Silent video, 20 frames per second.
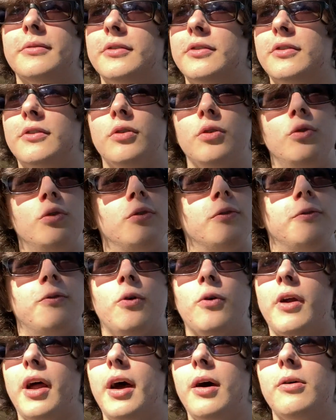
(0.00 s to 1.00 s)
2 to
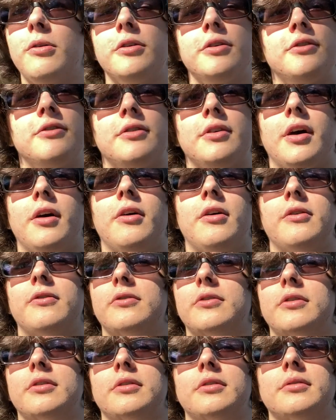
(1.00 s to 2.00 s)
4 hours,
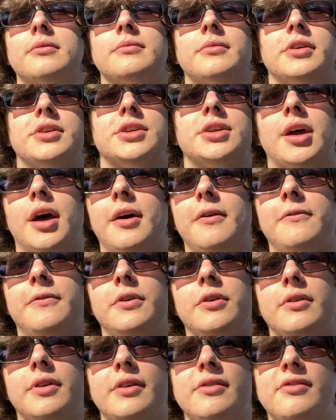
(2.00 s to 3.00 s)
however much I
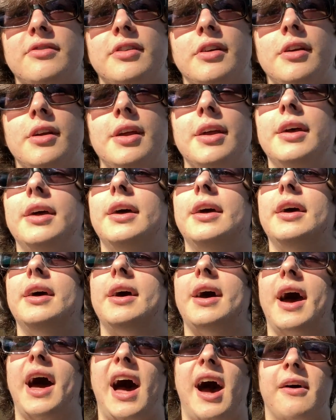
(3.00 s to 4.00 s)
feel necessary.
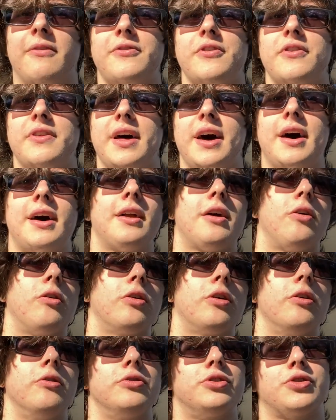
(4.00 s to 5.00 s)
After that, I'll
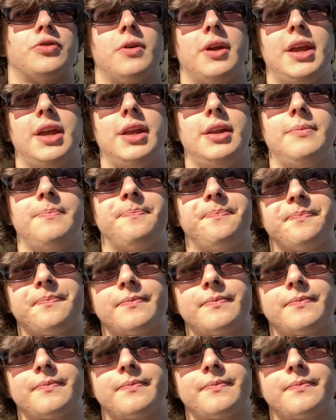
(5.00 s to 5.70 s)
go train.